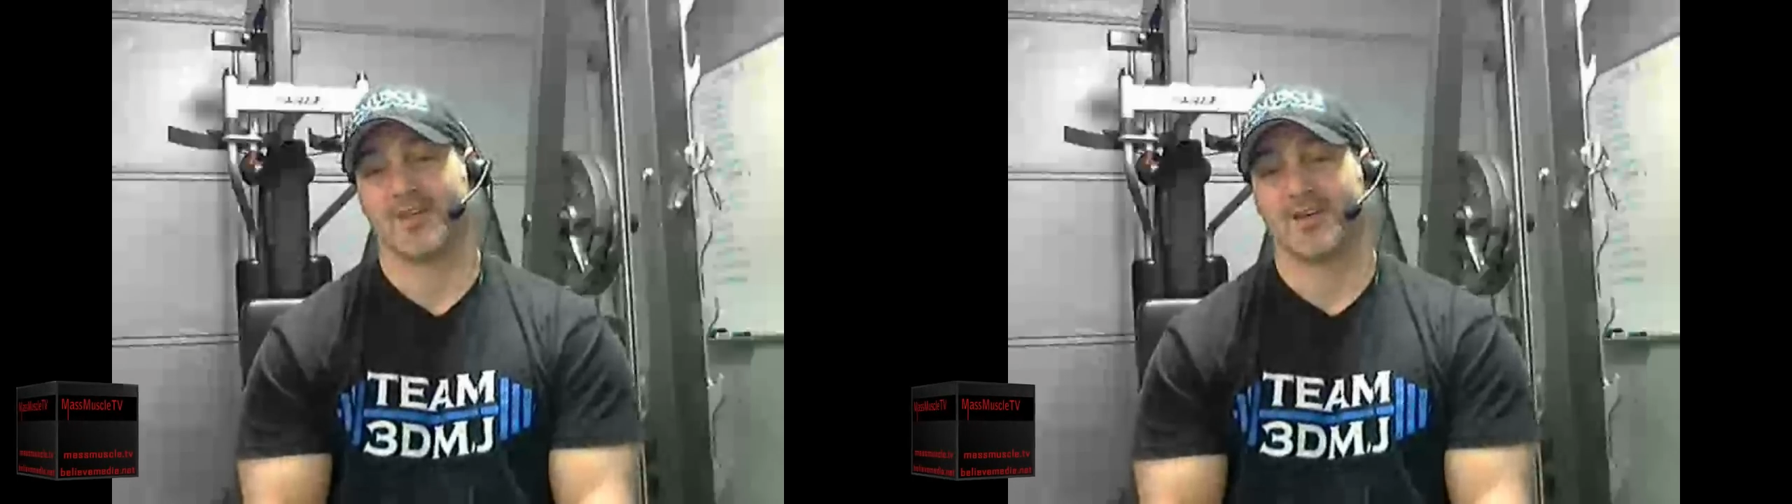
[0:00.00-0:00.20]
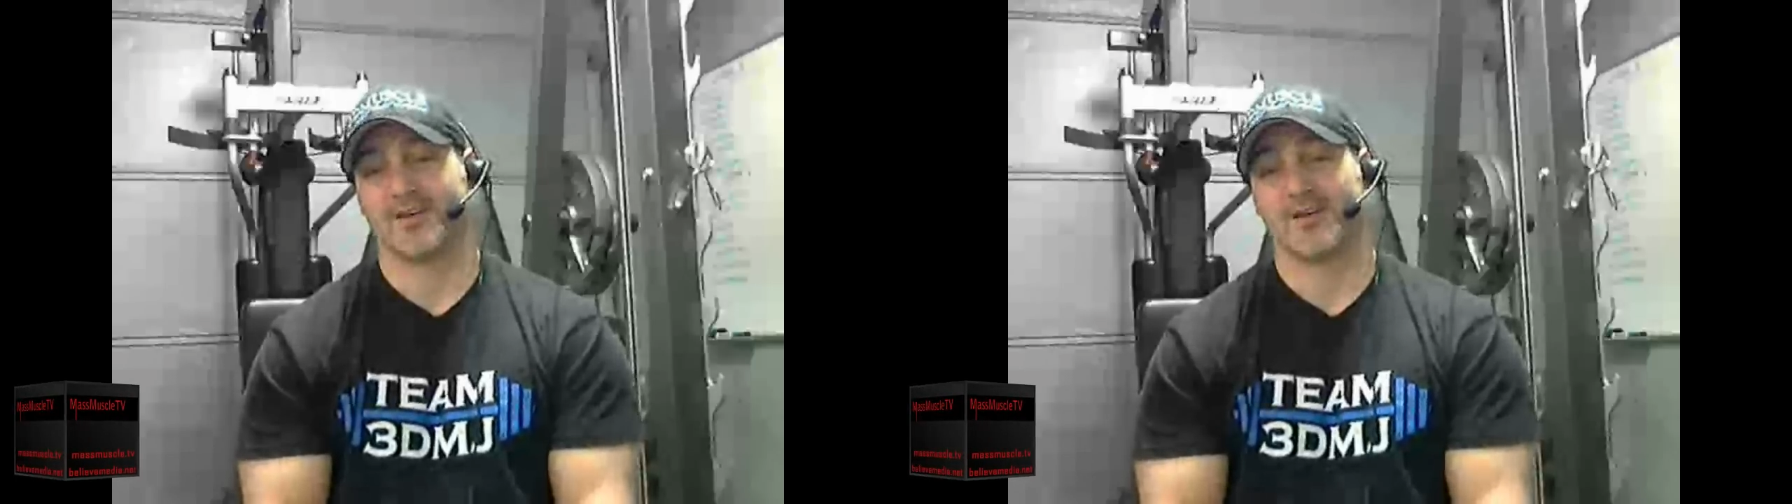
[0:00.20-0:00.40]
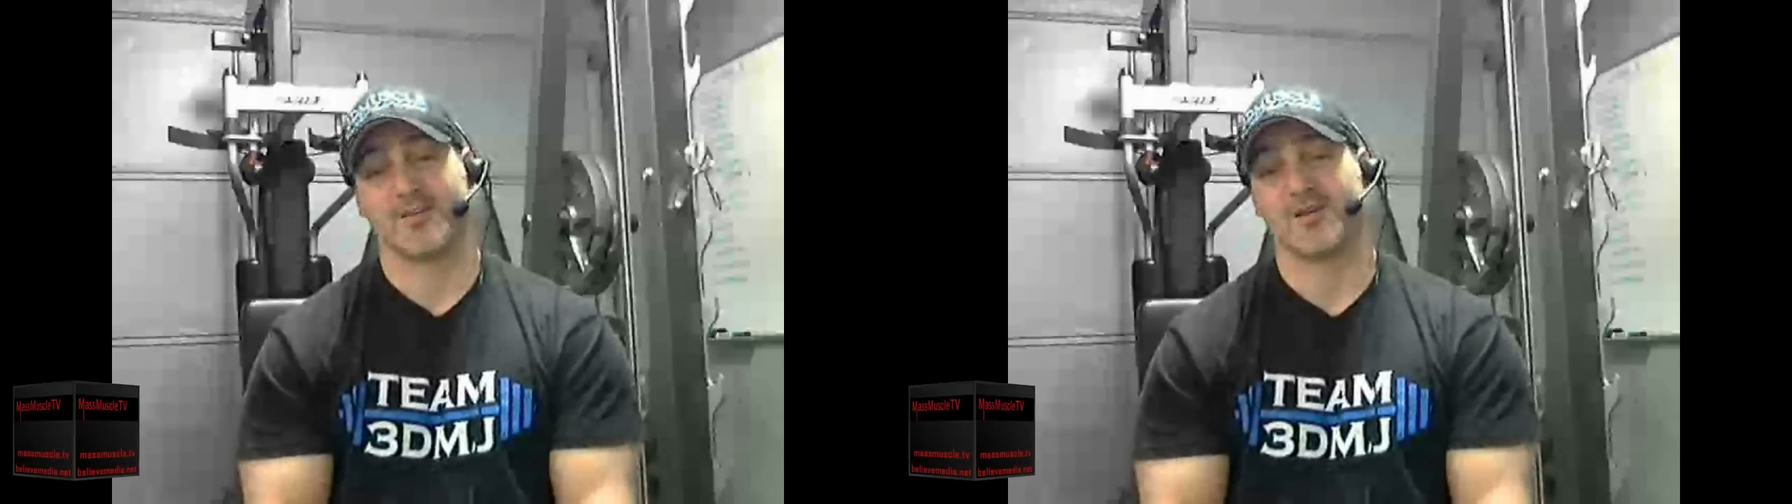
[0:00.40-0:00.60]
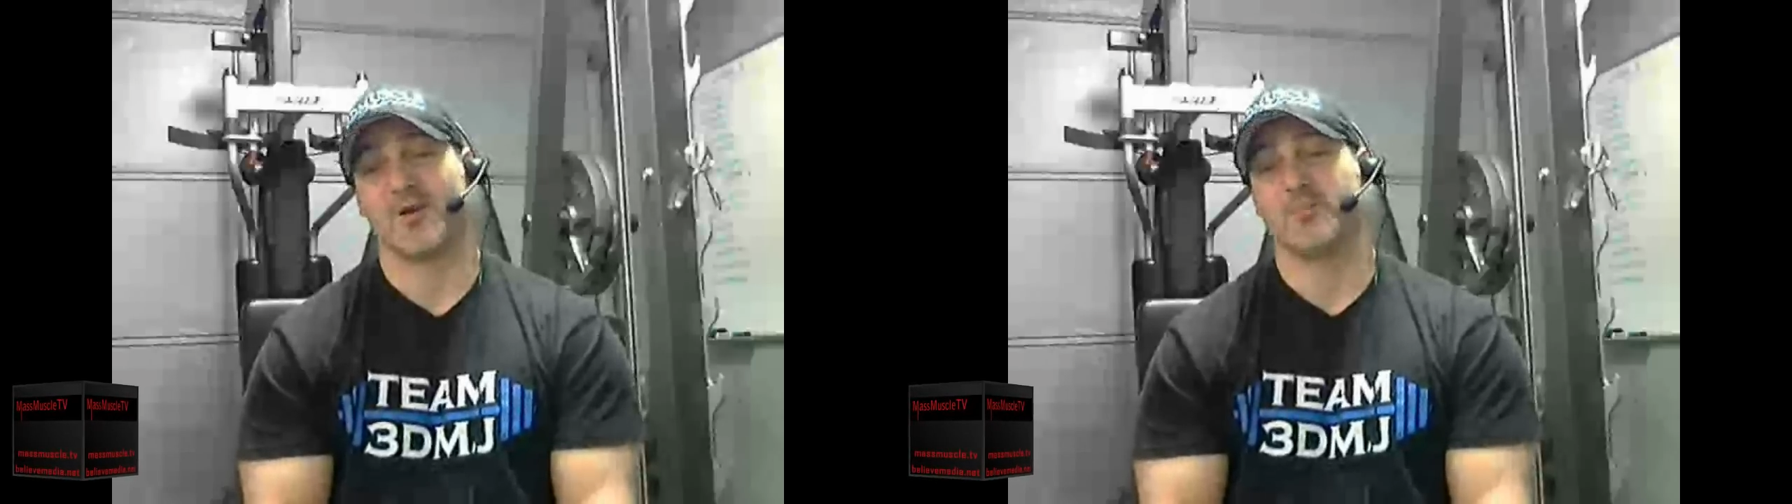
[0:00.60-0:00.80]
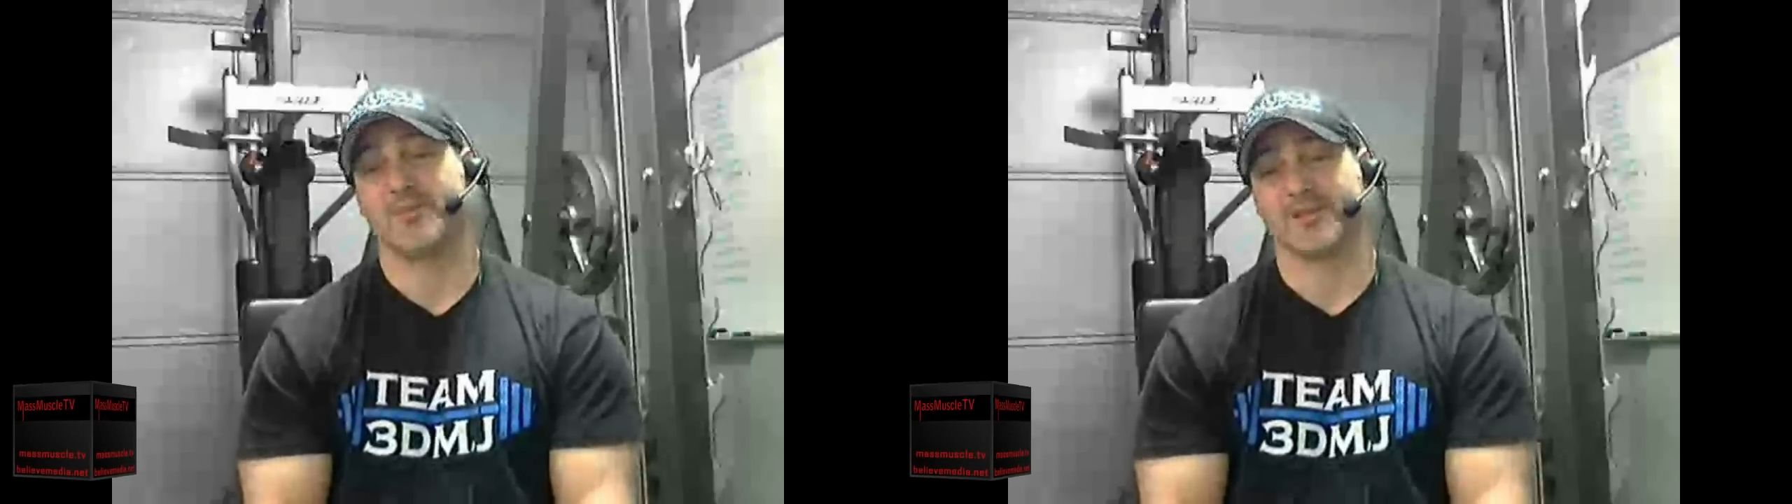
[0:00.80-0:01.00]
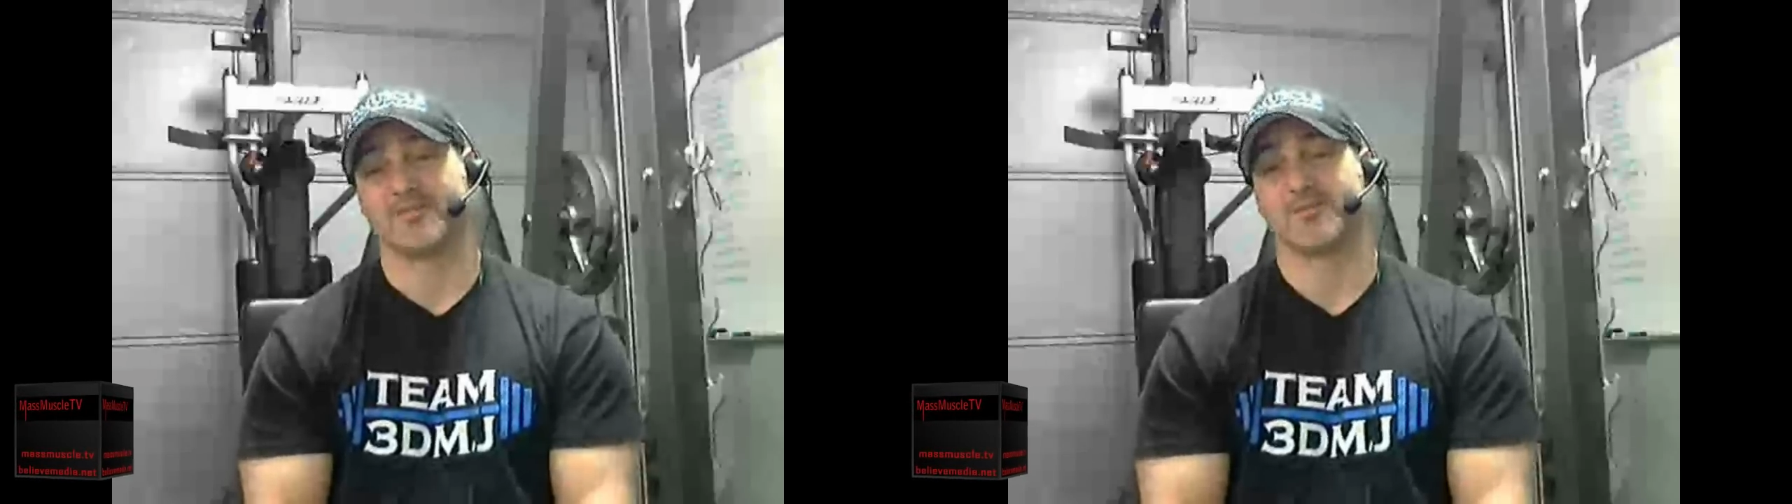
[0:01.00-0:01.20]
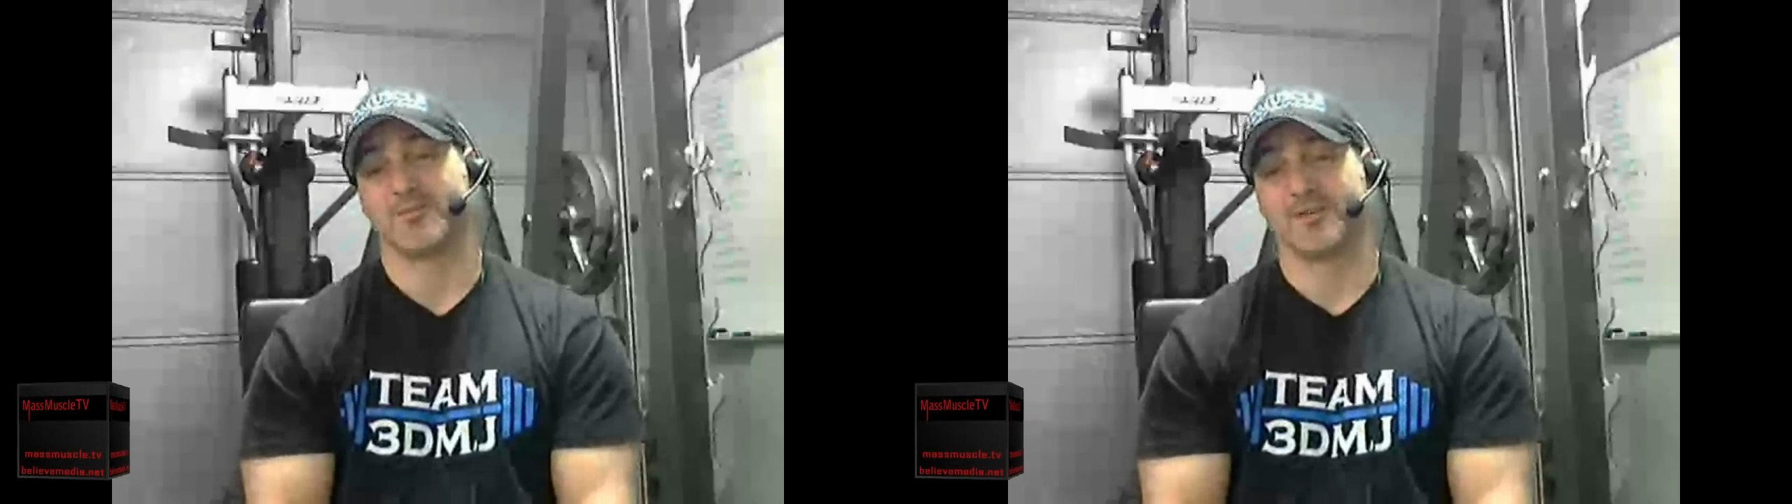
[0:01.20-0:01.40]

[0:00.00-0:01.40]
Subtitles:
on the homepage.